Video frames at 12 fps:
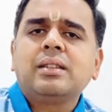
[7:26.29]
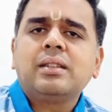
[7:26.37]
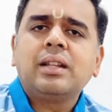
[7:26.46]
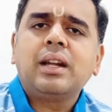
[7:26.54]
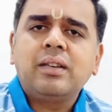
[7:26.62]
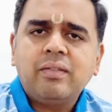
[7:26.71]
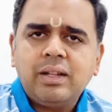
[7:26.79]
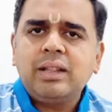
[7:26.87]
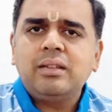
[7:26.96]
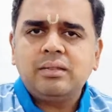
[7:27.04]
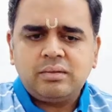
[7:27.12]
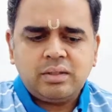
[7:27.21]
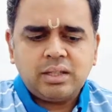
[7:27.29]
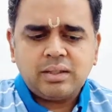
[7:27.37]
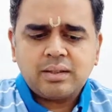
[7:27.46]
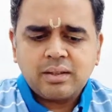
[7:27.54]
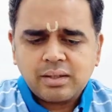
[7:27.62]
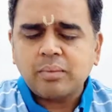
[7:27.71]
that, well, there
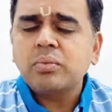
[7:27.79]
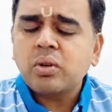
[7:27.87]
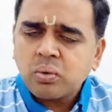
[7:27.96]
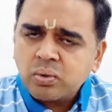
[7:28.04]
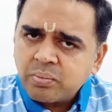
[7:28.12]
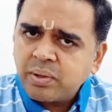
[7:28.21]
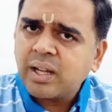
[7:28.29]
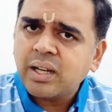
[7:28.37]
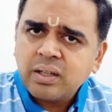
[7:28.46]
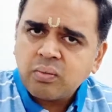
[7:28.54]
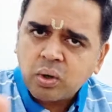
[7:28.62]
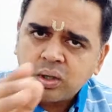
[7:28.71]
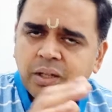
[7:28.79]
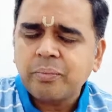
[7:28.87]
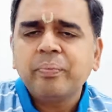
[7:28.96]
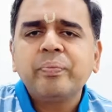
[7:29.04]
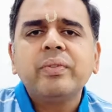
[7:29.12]
is some truth behind what